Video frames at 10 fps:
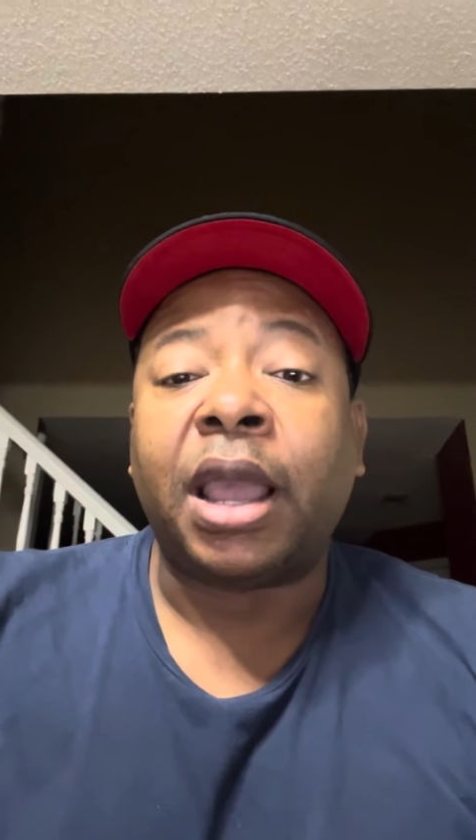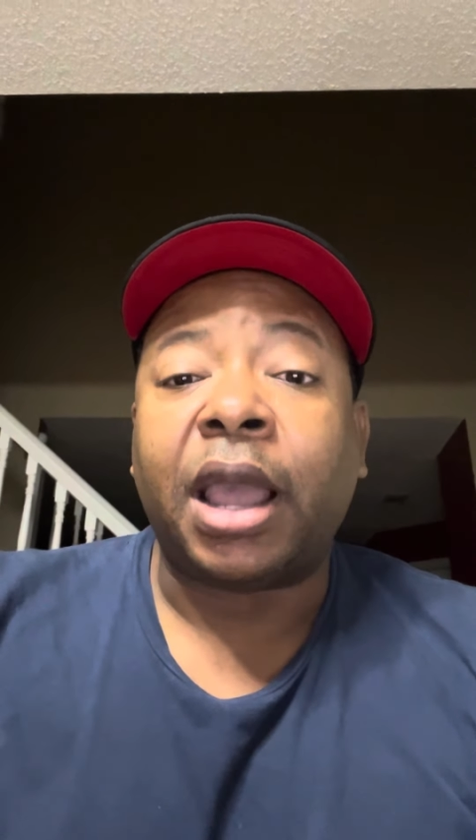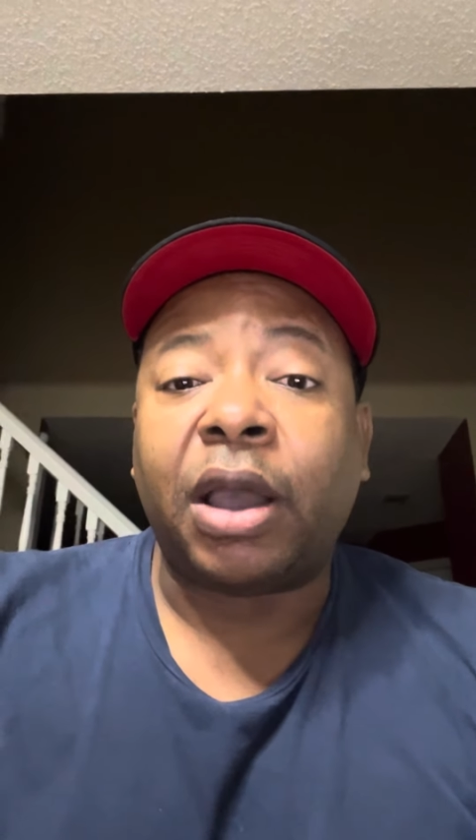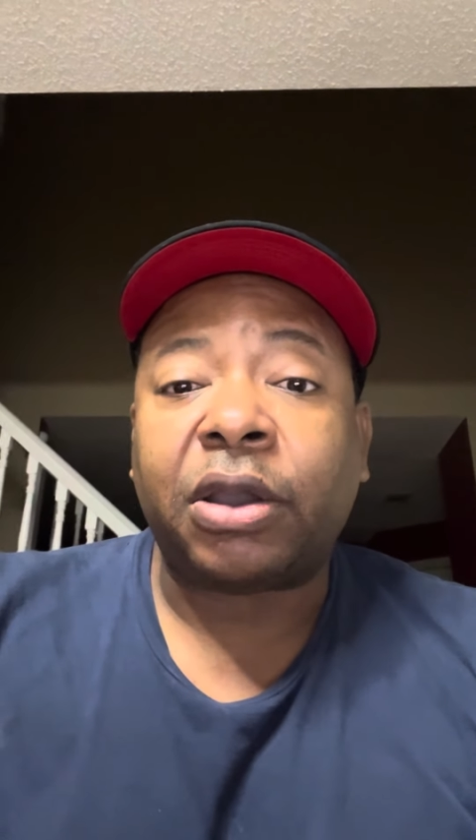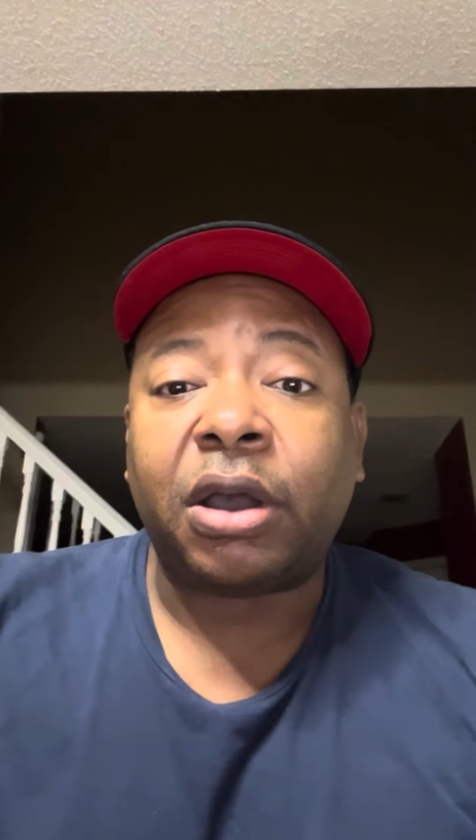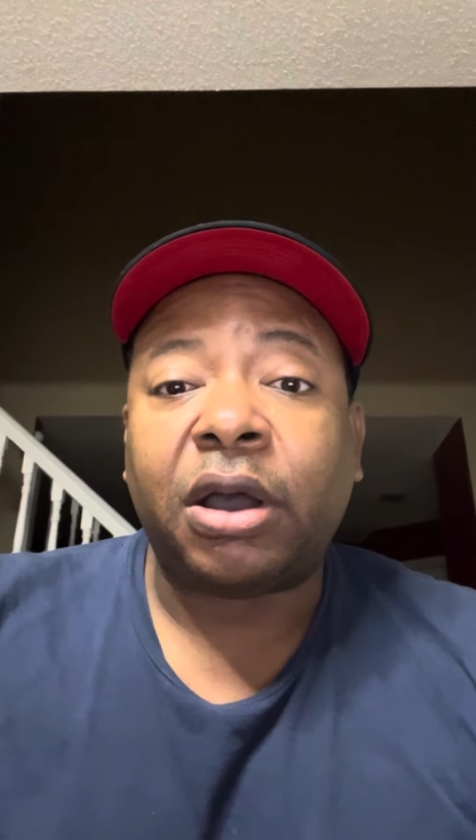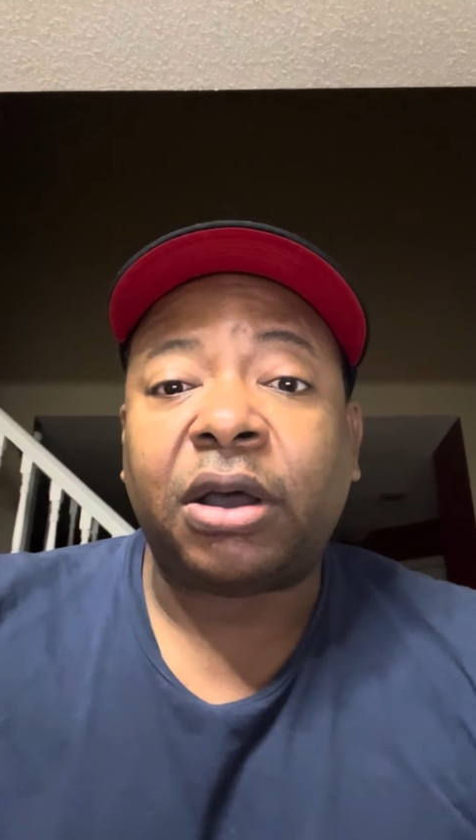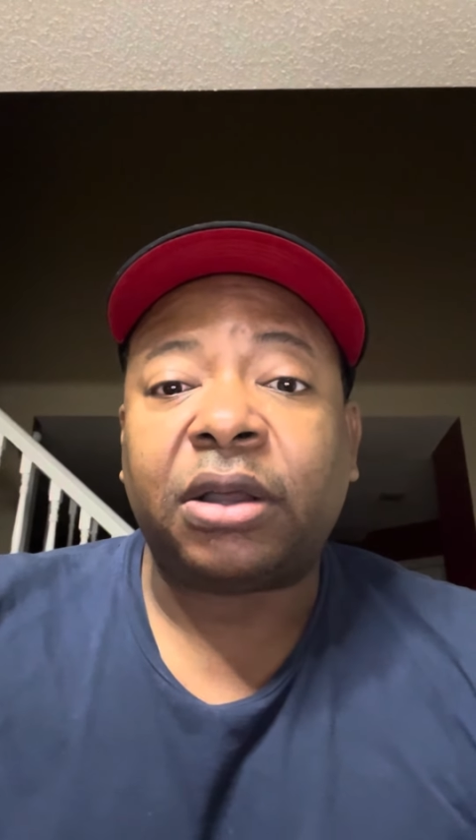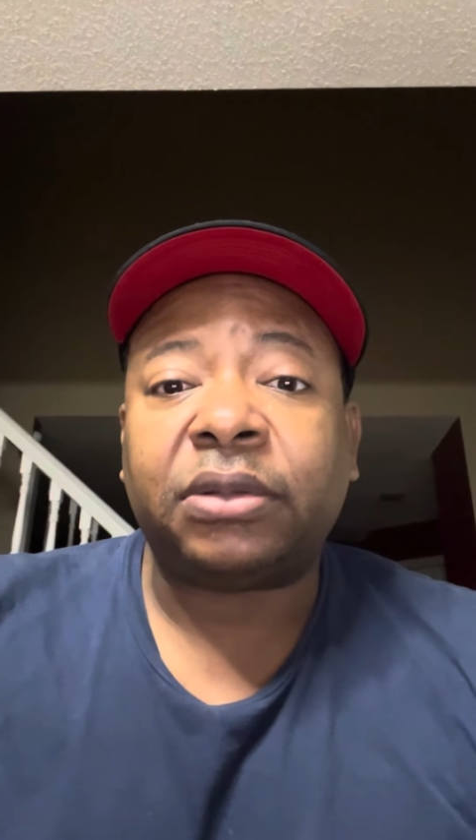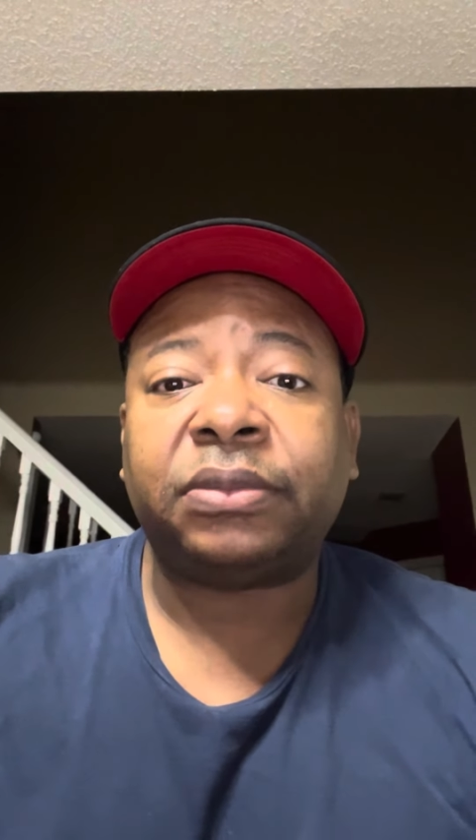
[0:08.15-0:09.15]

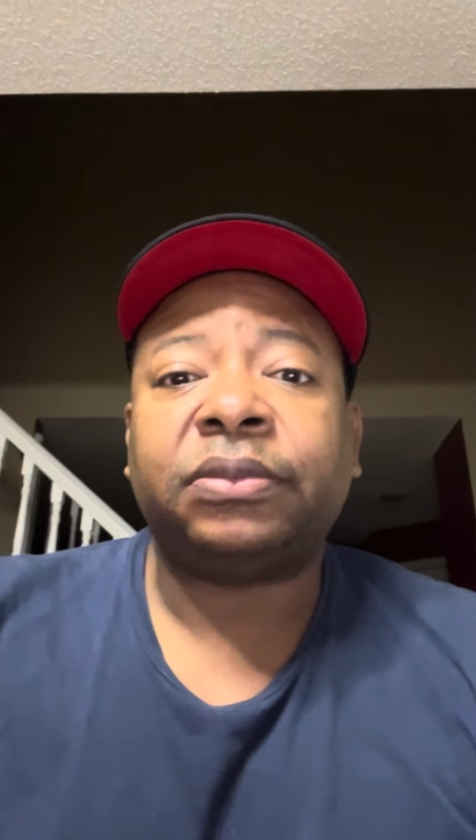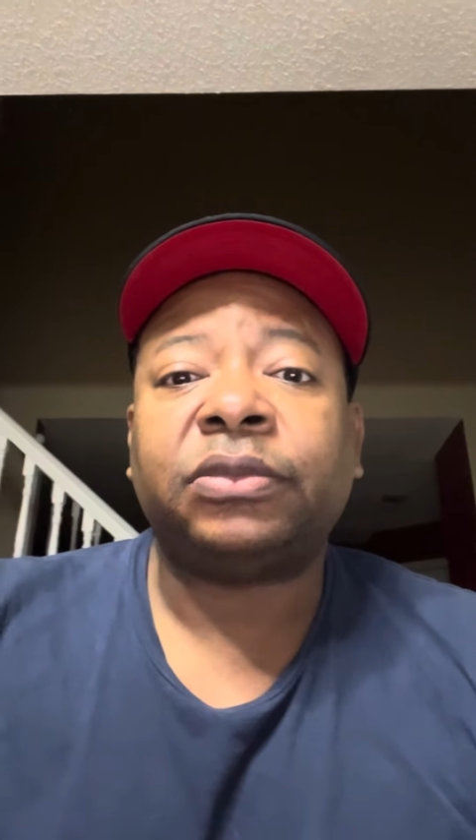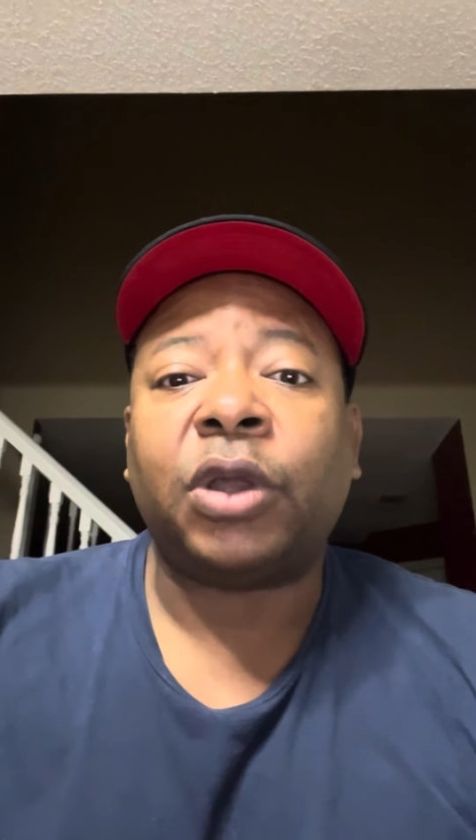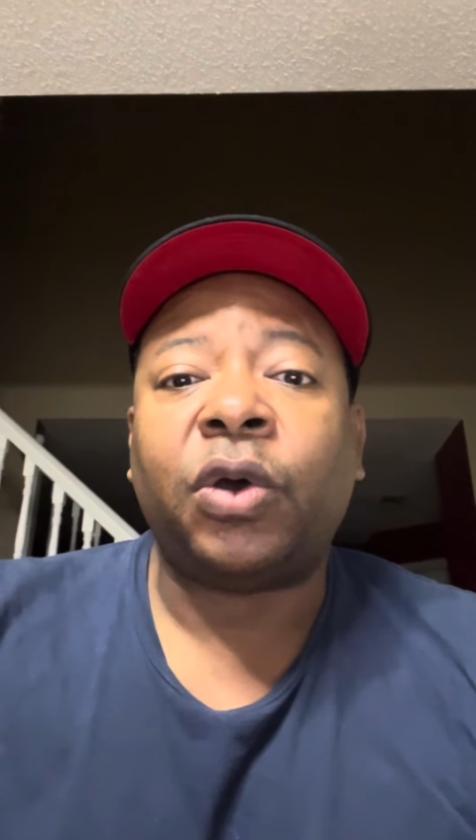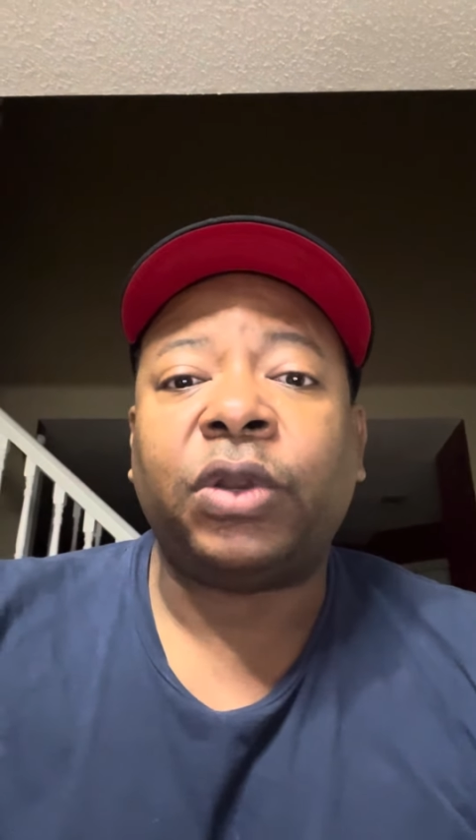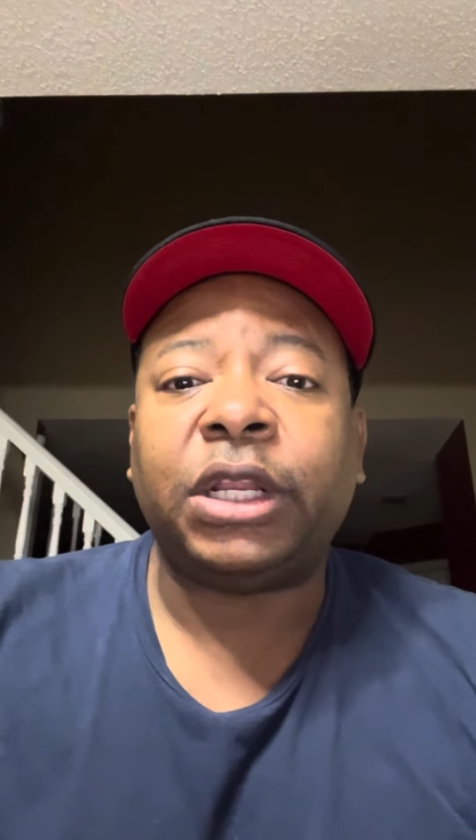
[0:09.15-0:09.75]
Alcohol only